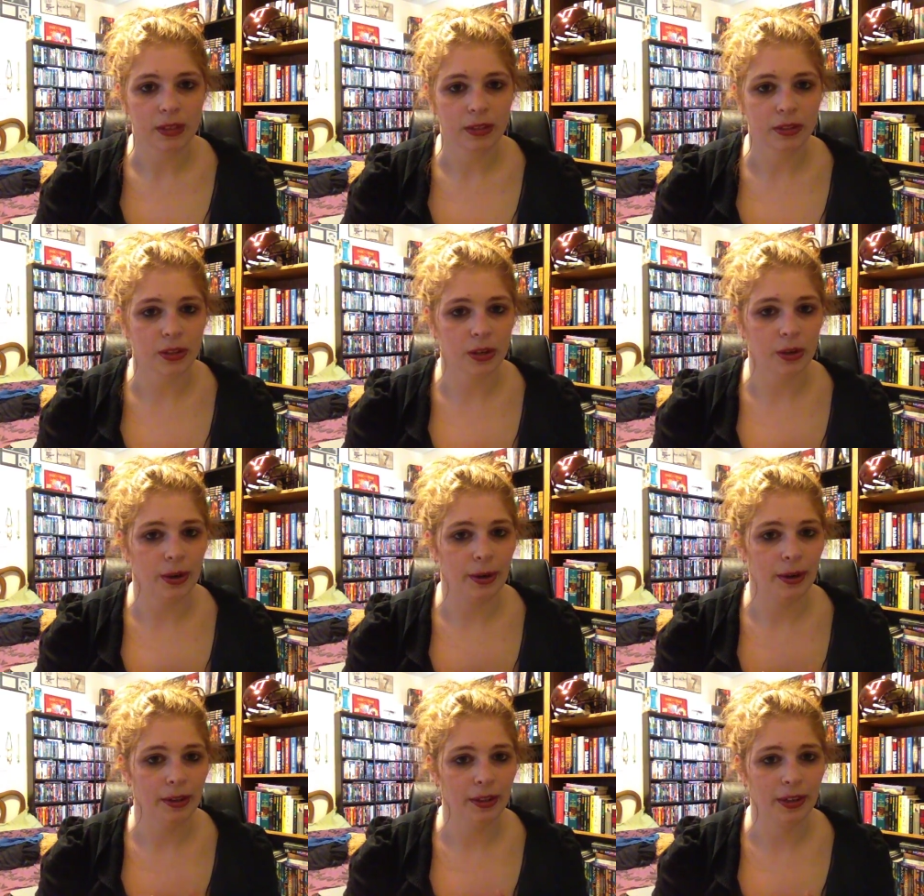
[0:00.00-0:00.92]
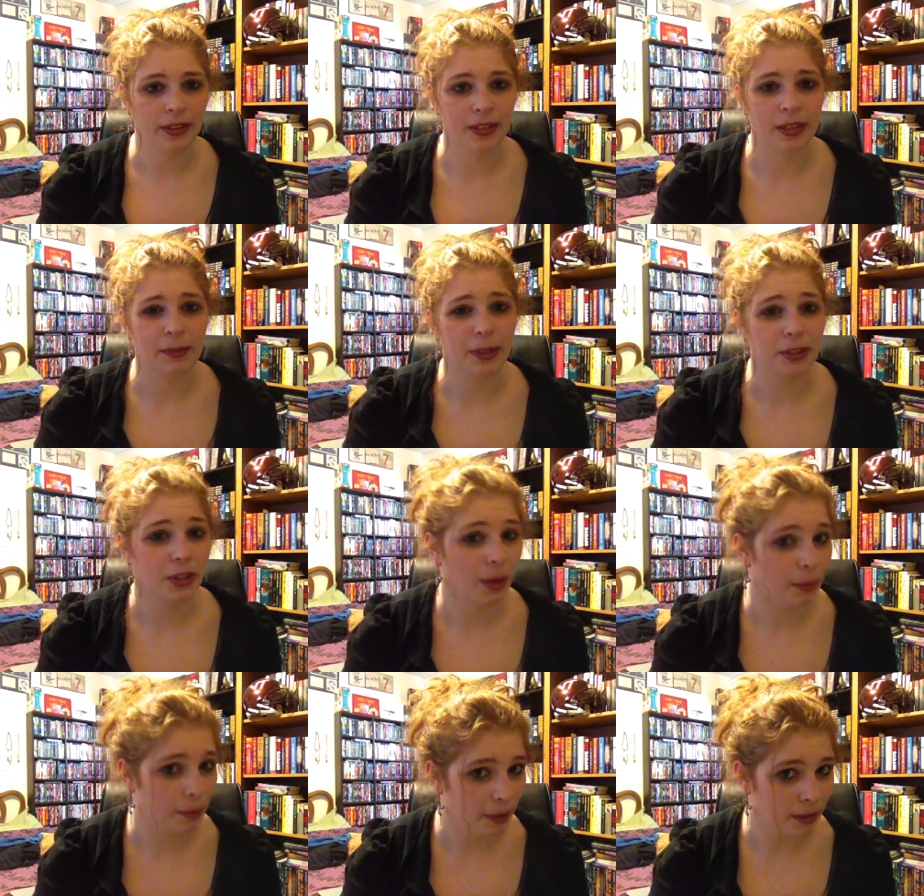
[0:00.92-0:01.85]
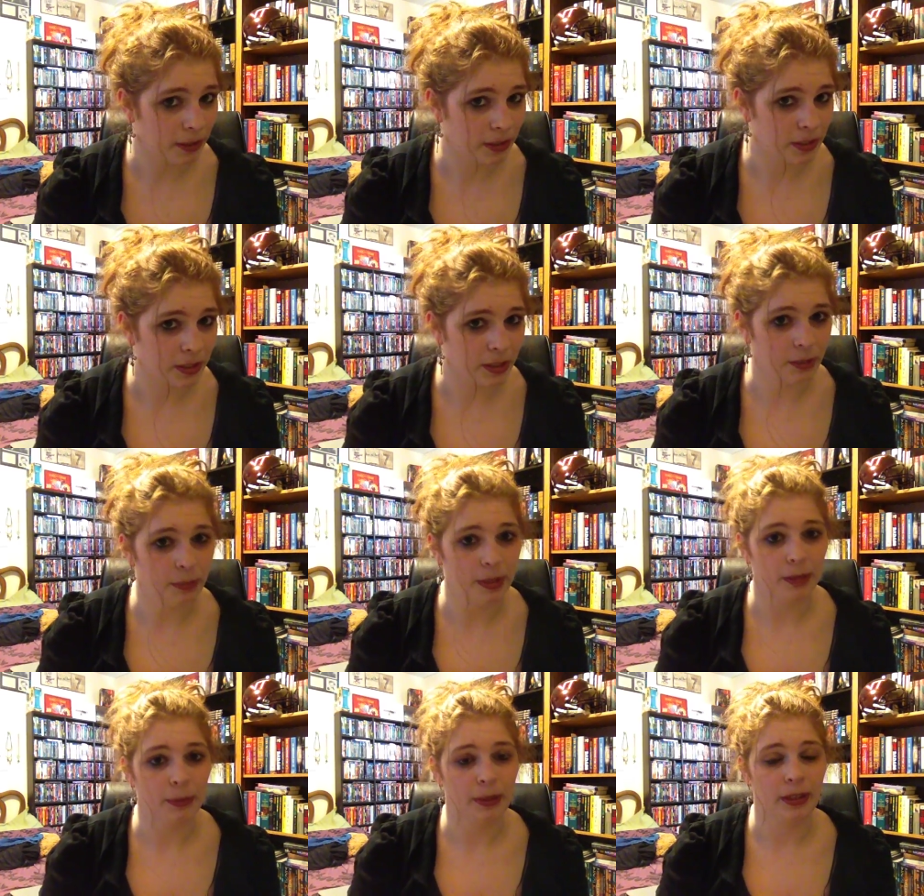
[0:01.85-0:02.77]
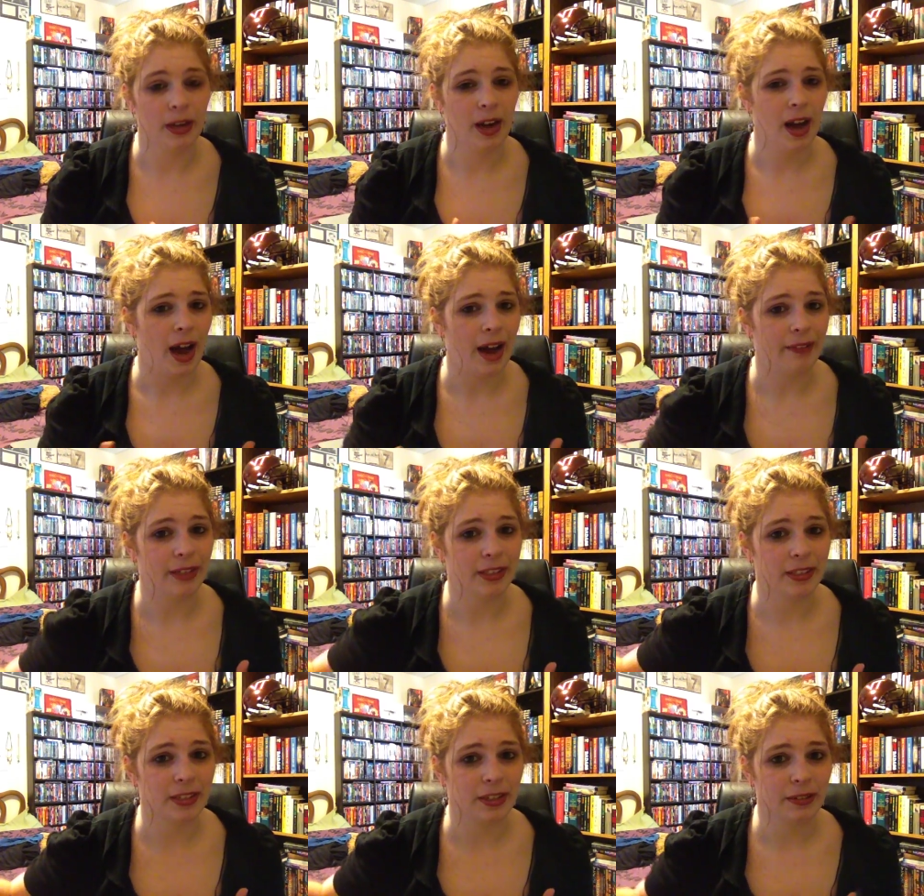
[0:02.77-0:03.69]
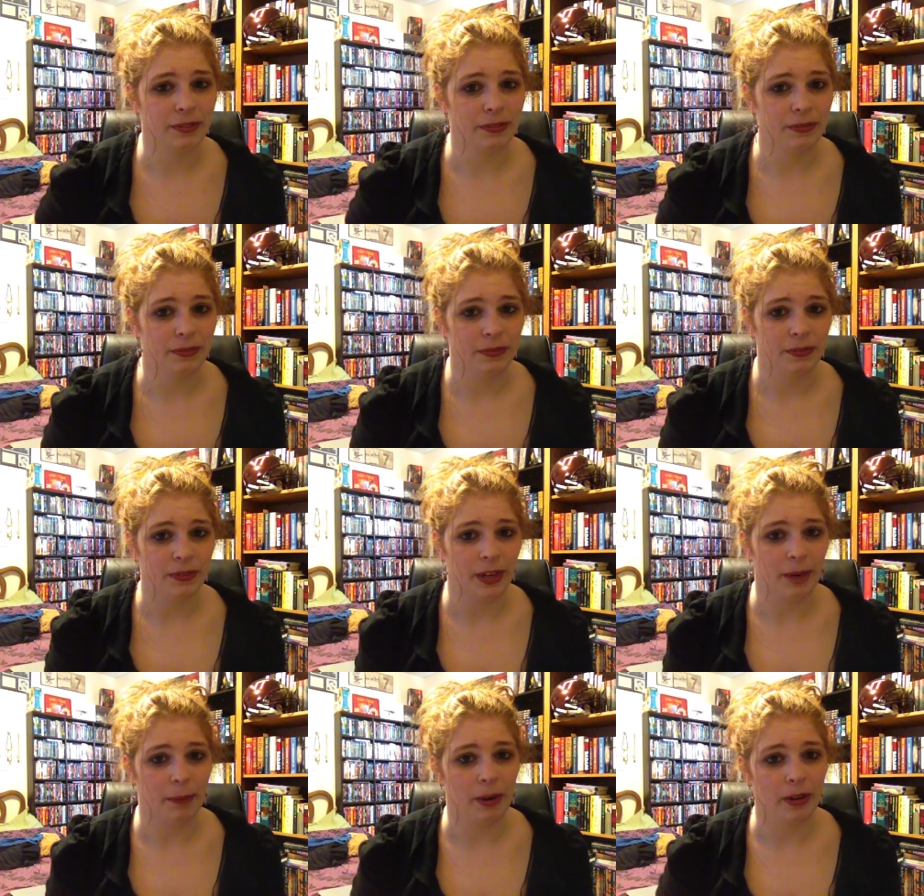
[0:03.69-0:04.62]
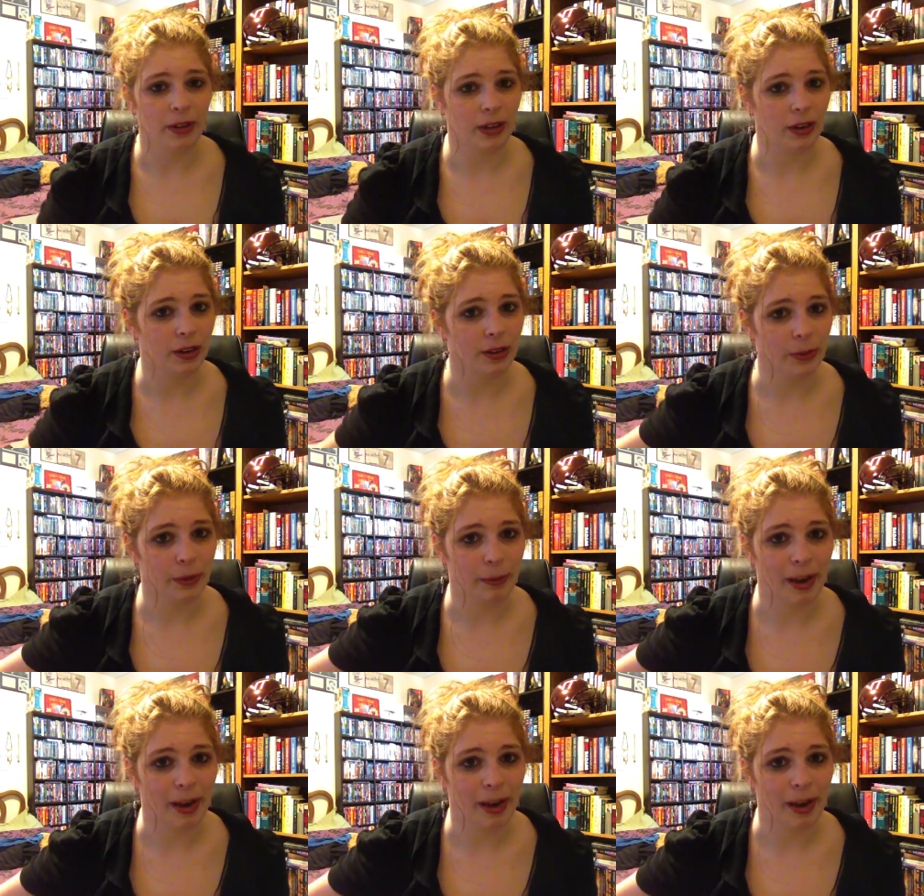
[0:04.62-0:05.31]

So uh, like I said, I'm not sure how many parts this is going to be, but I've got stuff that I bought like all the way